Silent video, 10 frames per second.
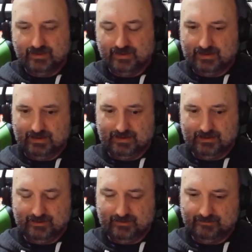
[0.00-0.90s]

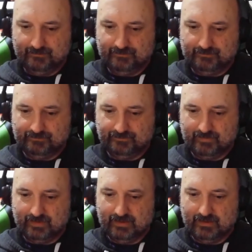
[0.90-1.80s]
And
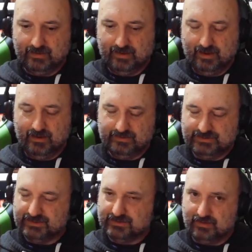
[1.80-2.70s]
I
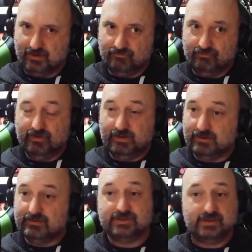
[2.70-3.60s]
just
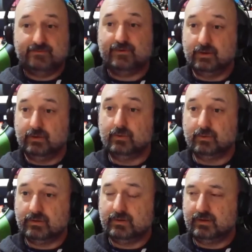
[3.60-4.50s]
love her
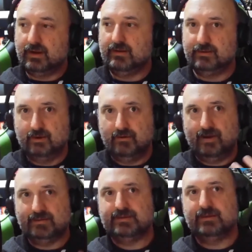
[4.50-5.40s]
look, and her
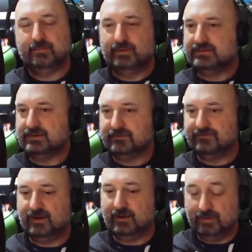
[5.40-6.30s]
acting ability is
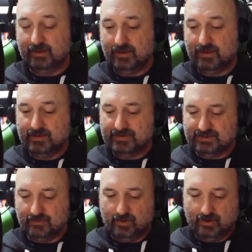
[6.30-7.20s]
fab.
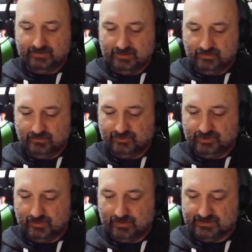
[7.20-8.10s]
So what I did with
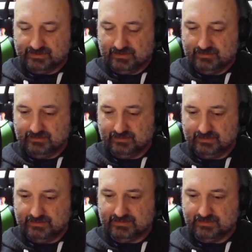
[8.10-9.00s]
Joanna Stanton
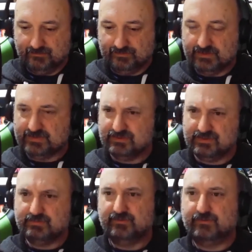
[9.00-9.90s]
is, because this
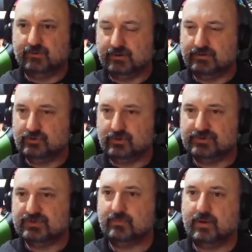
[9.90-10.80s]
was before I'd
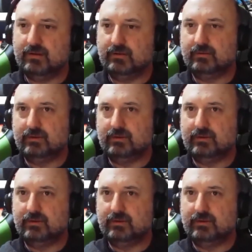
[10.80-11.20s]
shot Smile,